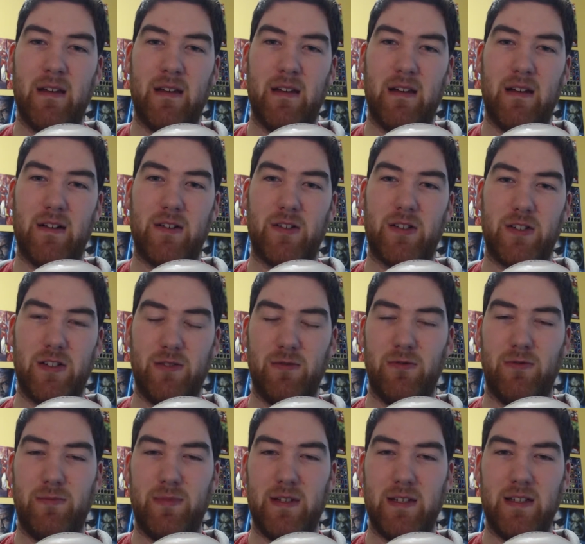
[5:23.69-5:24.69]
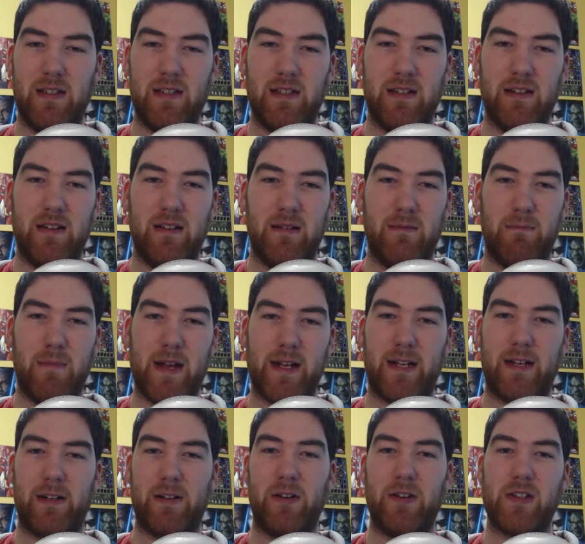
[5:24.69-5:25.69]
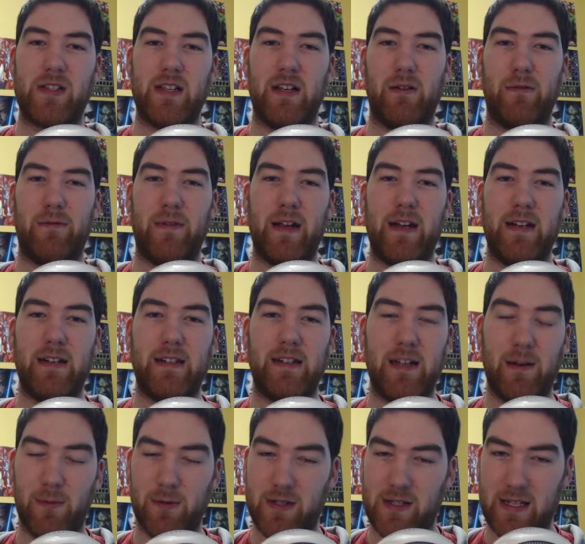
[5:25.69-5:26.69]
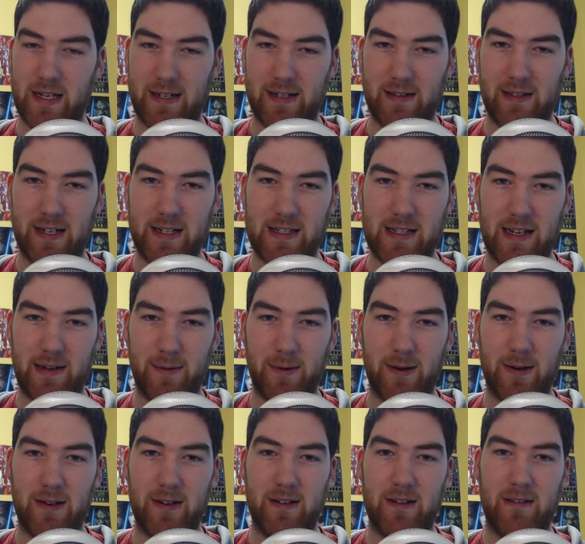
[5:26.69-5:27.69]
she will be making herself a double-sided lightsaber,